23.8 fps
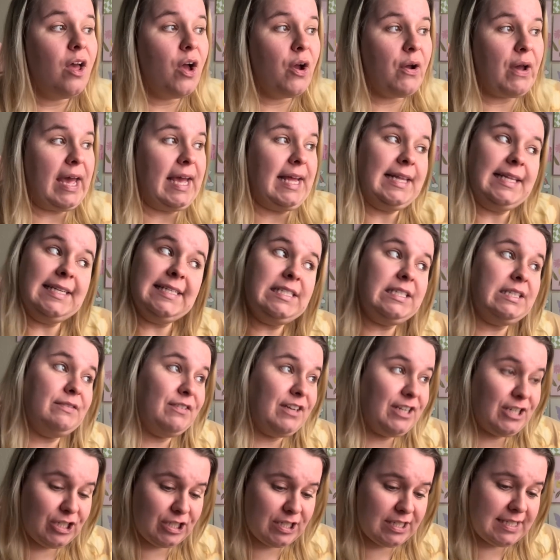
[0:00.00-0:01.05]
All right, let's
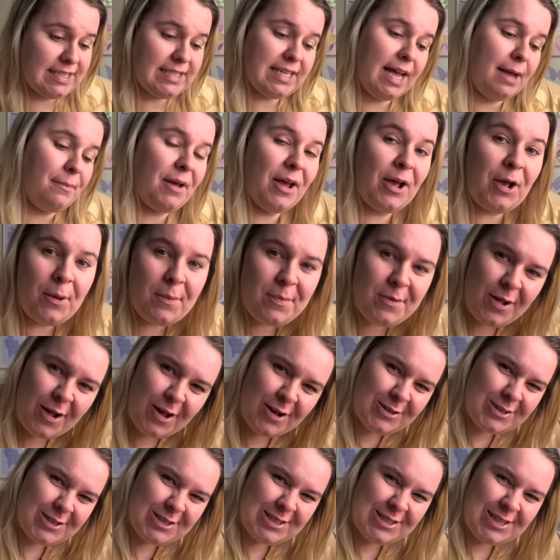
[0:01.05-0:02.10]
finish this up. I hope y'all
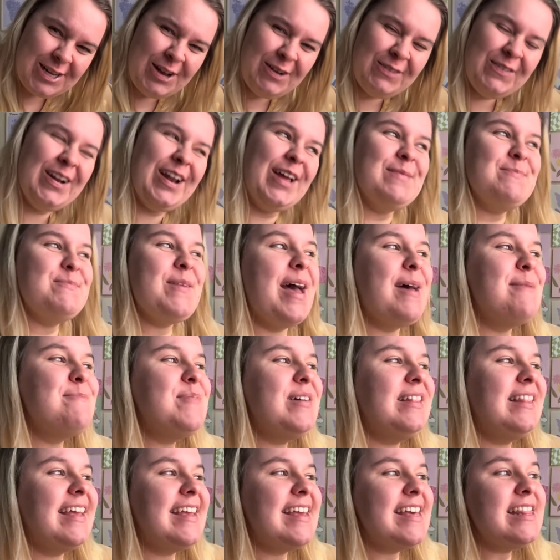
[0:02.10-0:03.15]
understood what I meant,
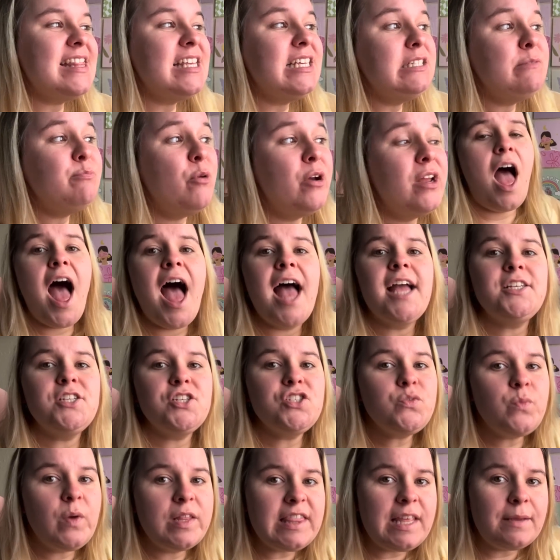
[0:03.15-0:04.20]
but like at this point, I
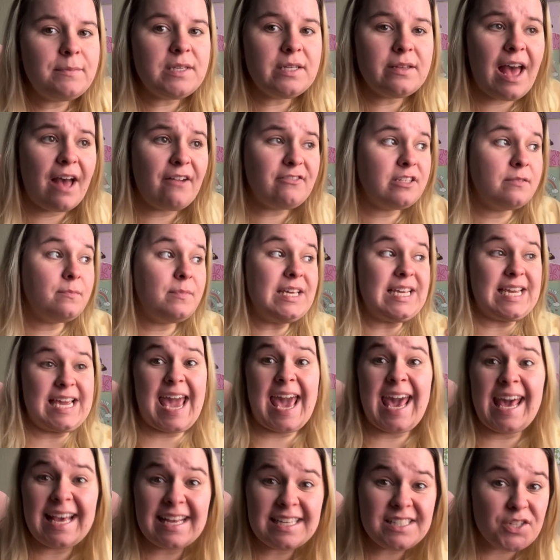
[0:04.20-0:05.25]
just want them to have to be
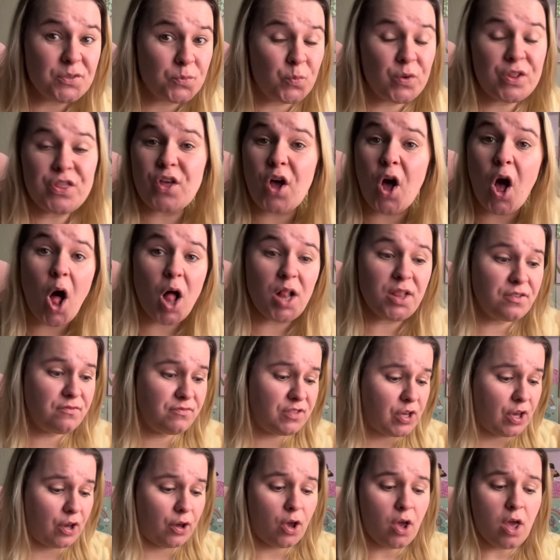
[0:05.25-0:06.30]
candid with all of
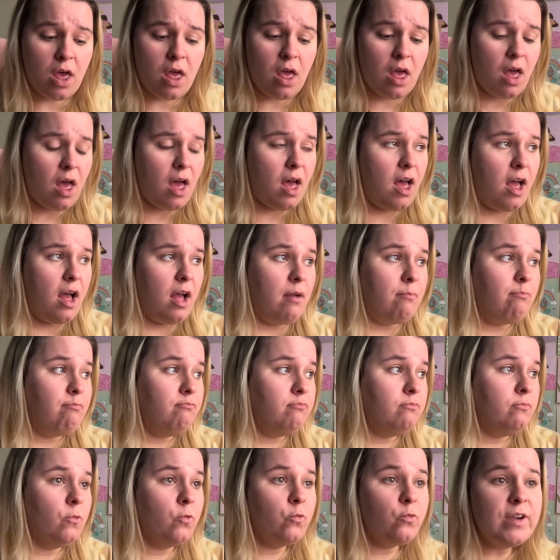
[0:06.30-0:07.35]
their
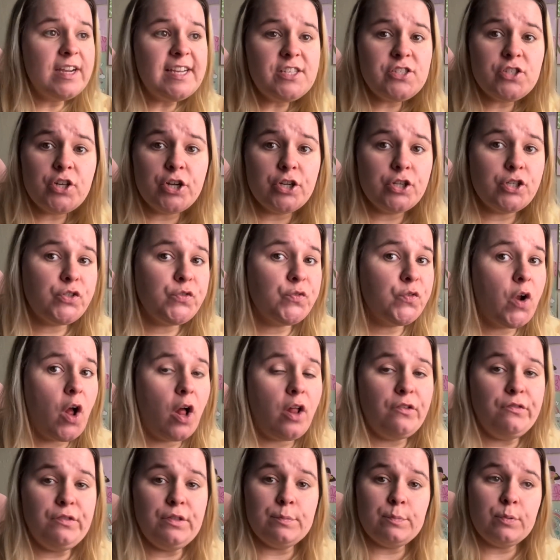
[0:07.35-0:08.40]
research for all
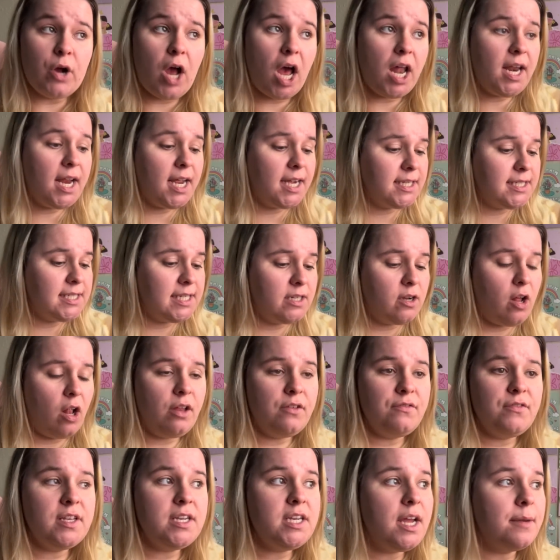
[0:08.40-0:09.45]
of the products and all
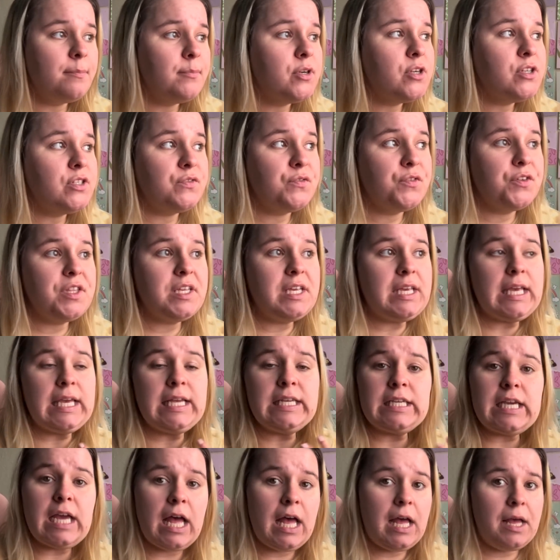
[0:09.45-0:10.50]
of the numbers for the
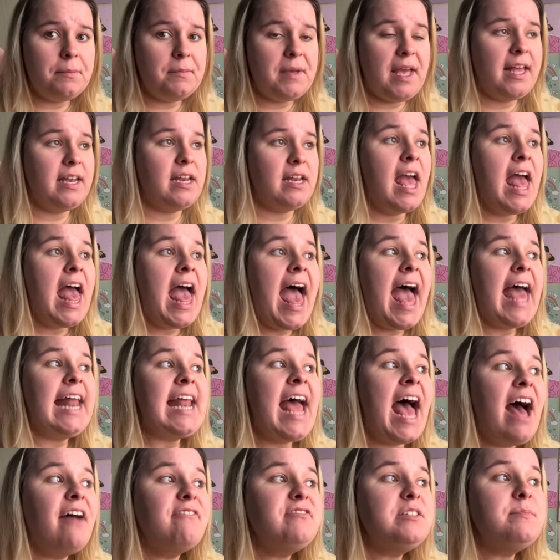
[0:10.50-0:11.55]
income and
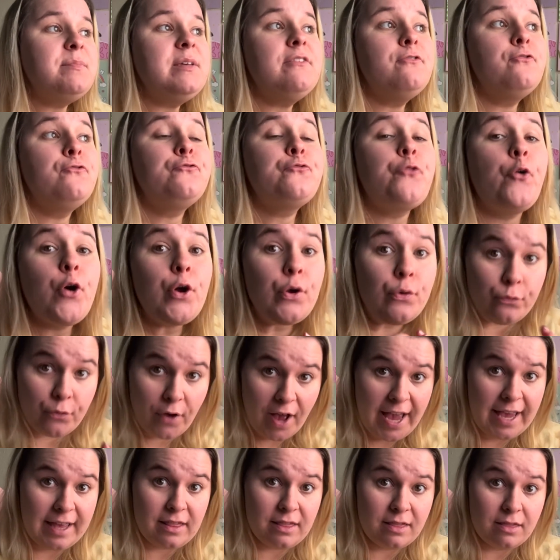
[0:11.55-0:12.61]
have to be
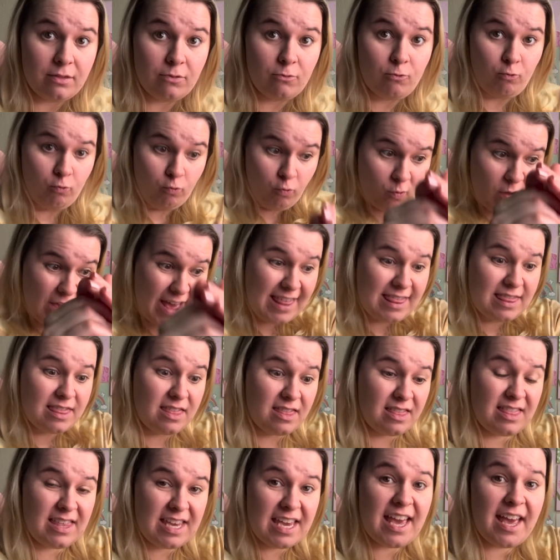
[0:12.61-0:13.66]
forthright with
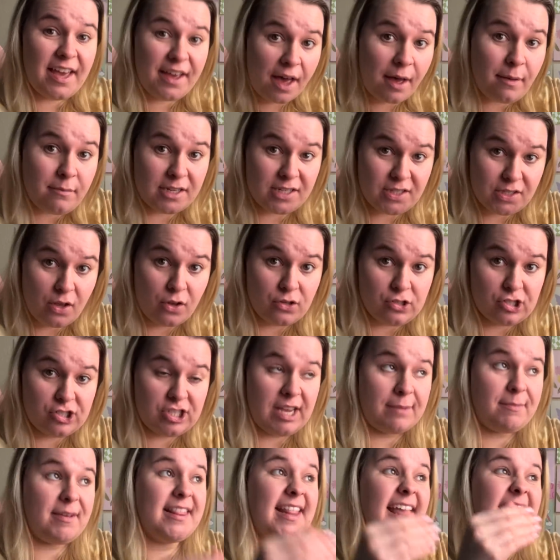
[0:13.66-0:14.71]
the income disclosure
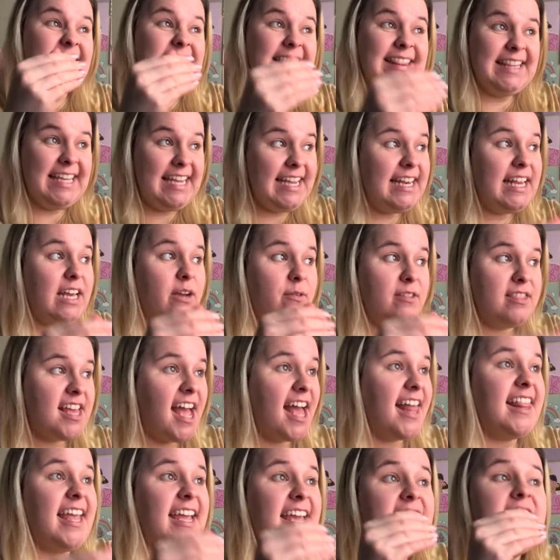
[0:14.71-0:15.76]
statement, like leading with
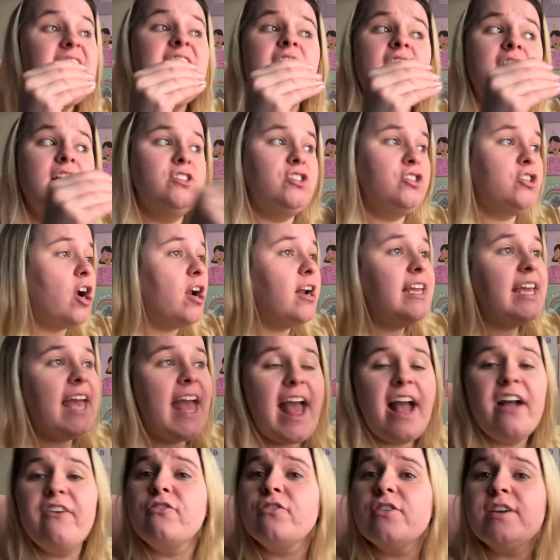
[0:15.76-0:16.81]
that, like starting
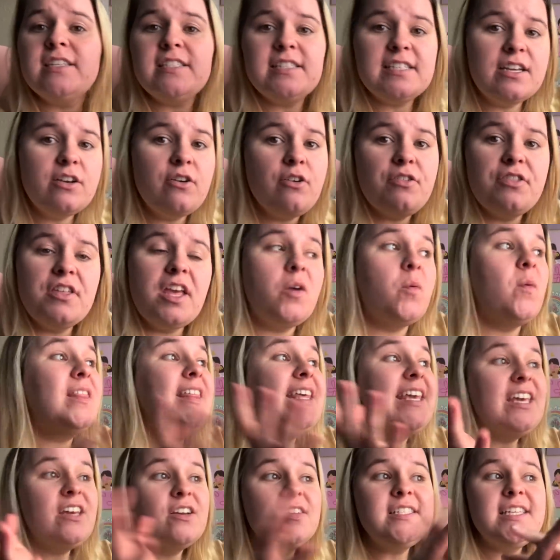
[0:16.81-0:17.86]
every single thing with,
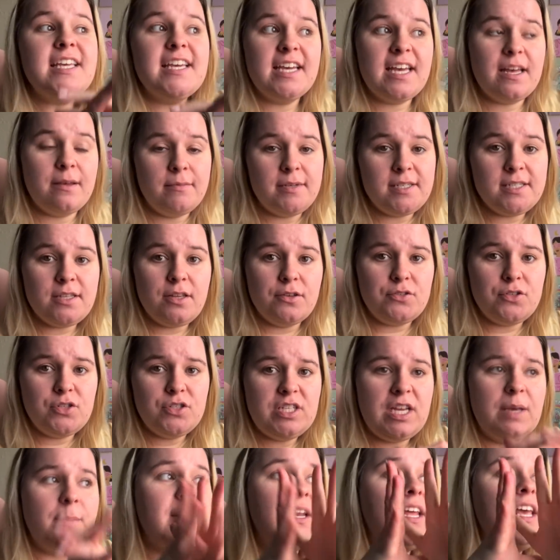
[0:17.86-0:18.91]
here's the income disclosure
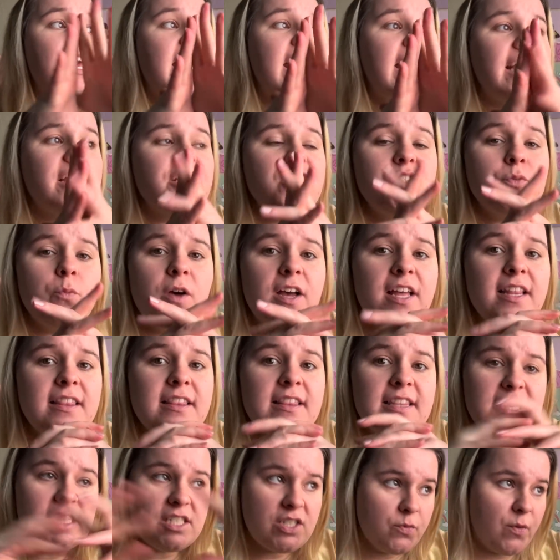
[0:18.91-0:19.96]
statement, here's what
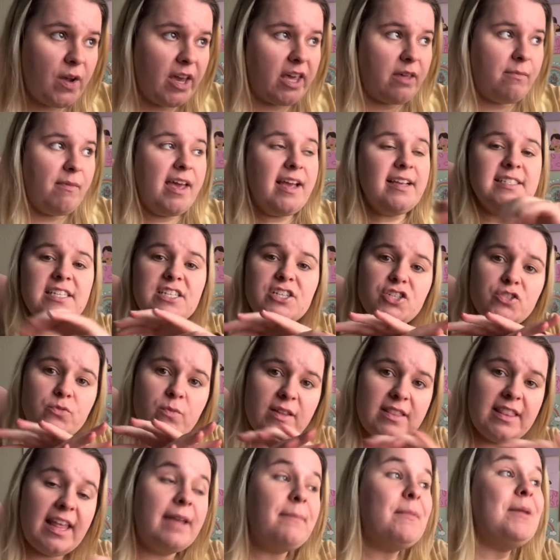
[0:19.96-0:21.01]
this rank makes, here's
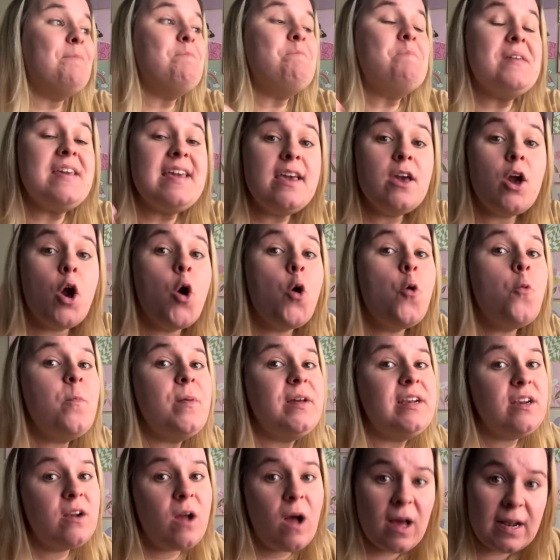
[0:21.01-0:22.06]
what, I mean, being
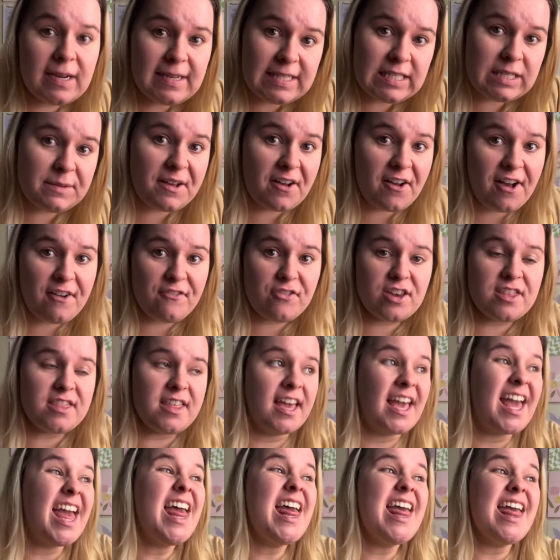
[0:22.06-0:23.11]
open and honest about
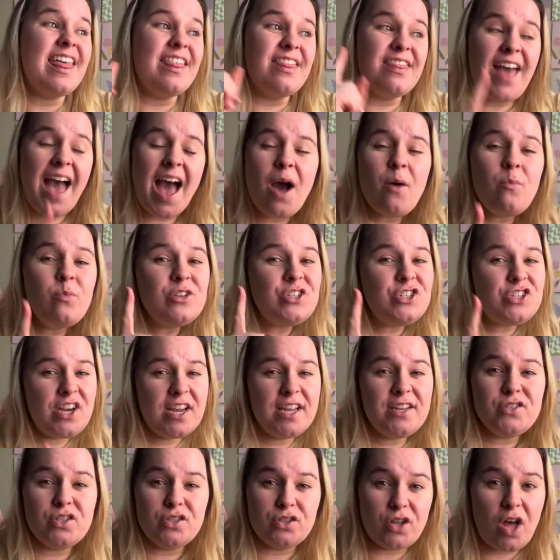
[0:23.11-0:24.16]
everything, that would
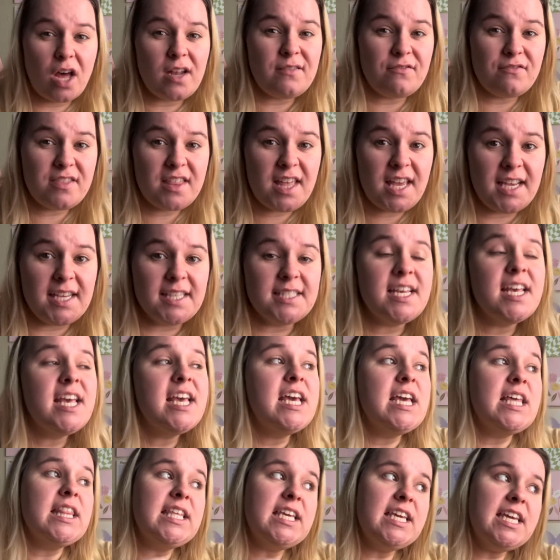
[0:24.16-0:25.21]
change a lot of things.
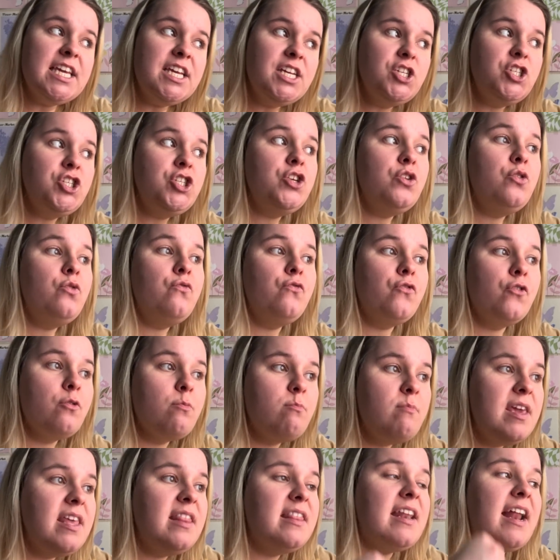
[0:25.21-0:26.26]
The issue for
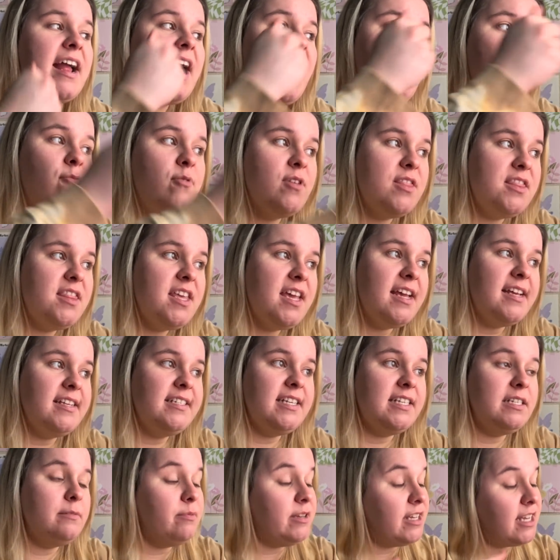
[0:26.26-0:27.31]
me that I have with this
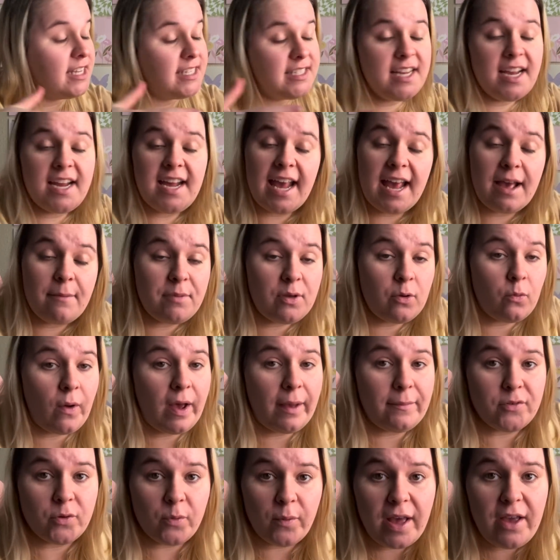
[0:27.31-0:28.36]
is because they can't be
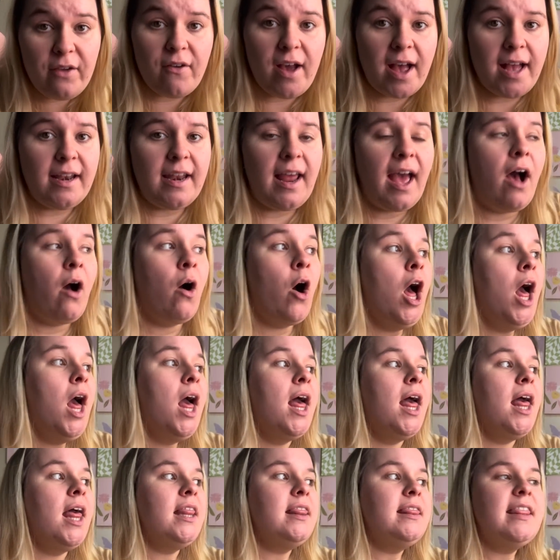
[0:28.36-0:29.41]
wiped away right now,
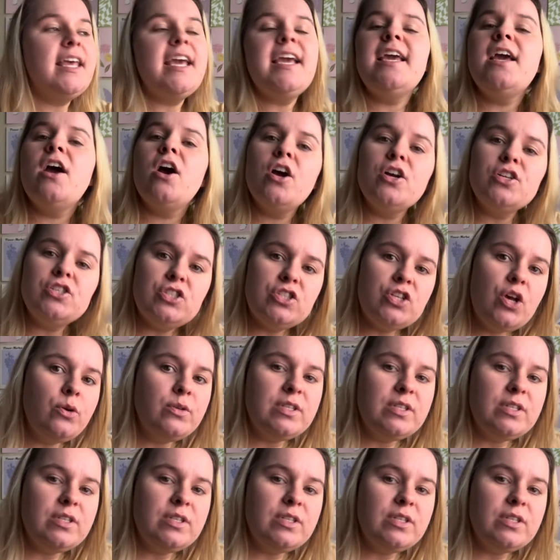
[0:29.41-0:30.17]
they are so